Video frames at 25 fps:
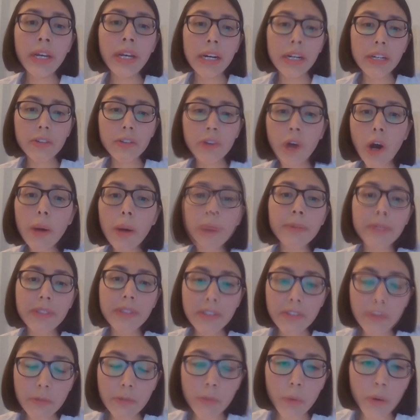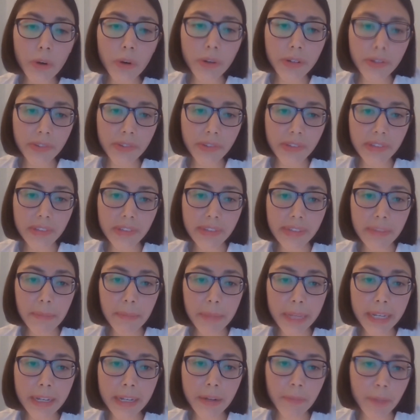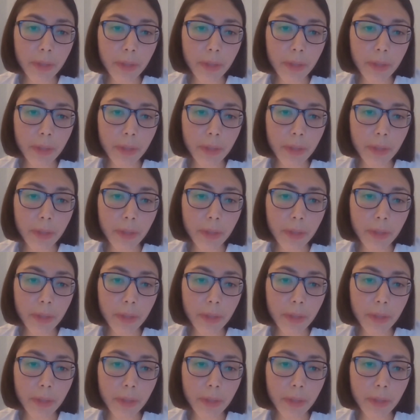adopt this more systemic